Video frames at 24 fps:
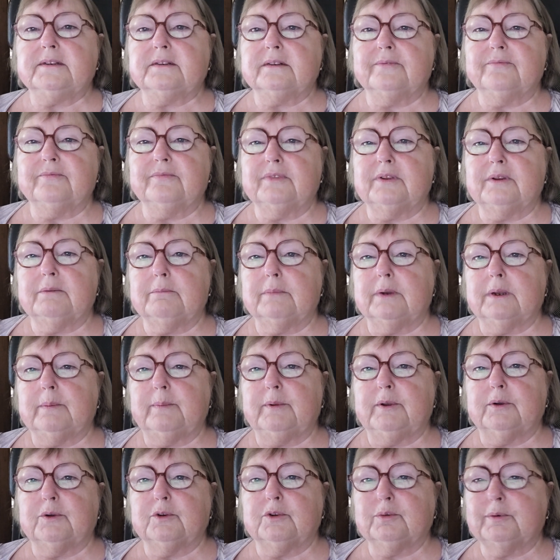something
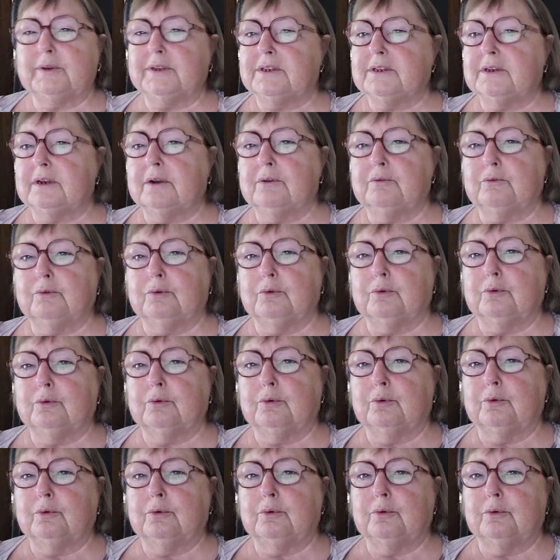maybe on Twitter
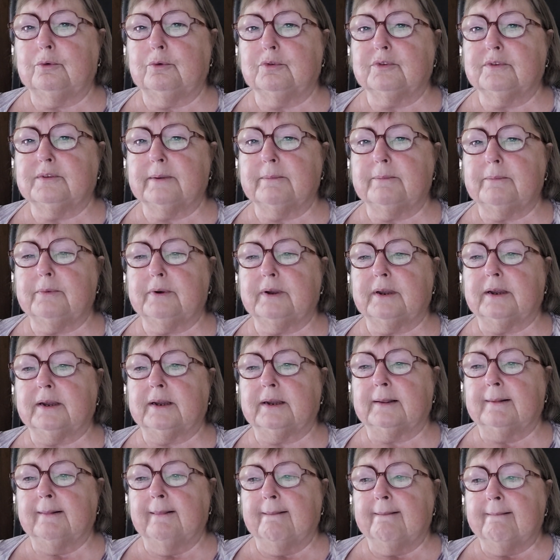or
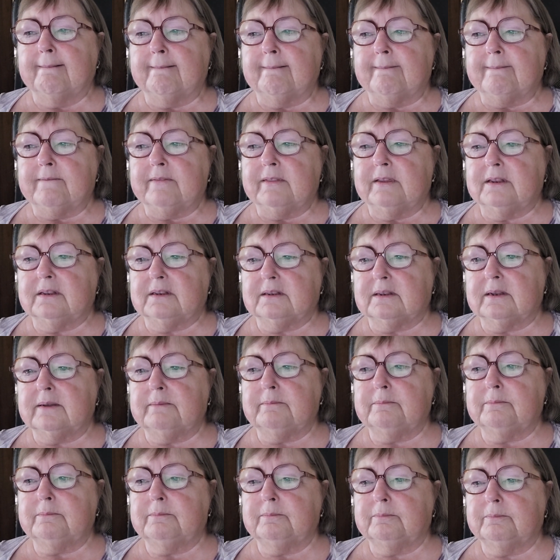somewhere, that
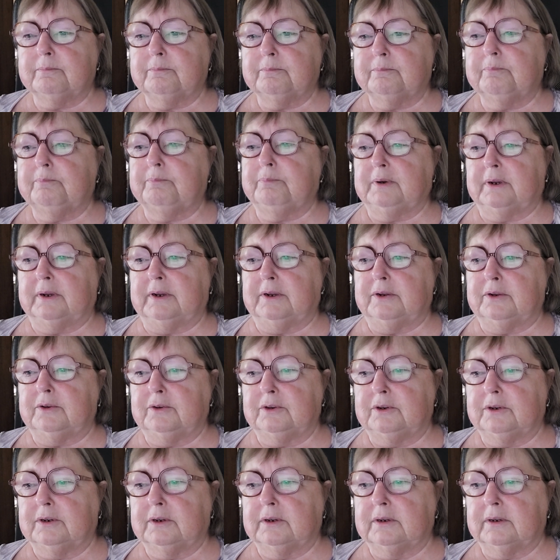some
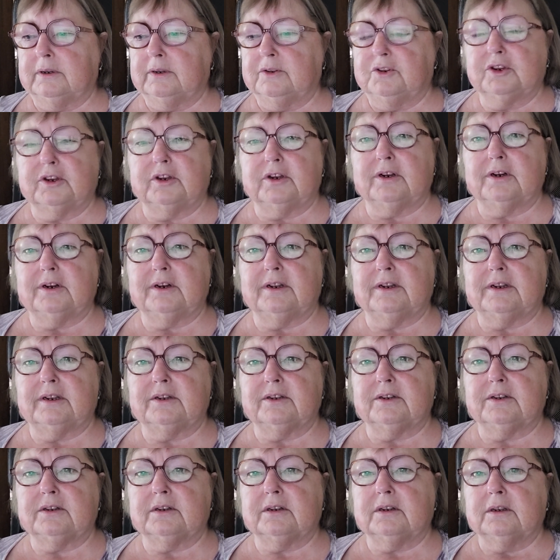bloke,
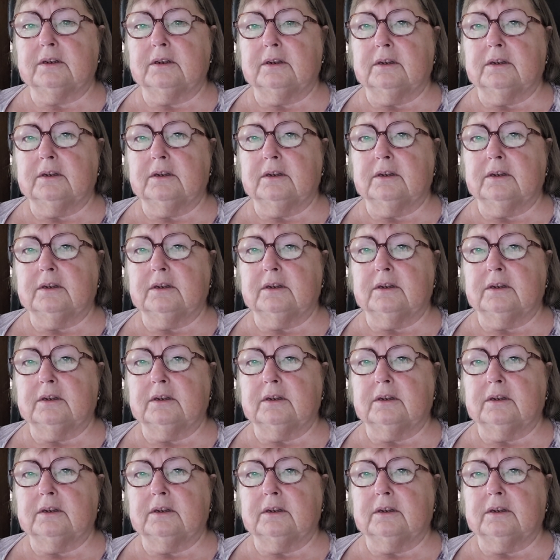journalist,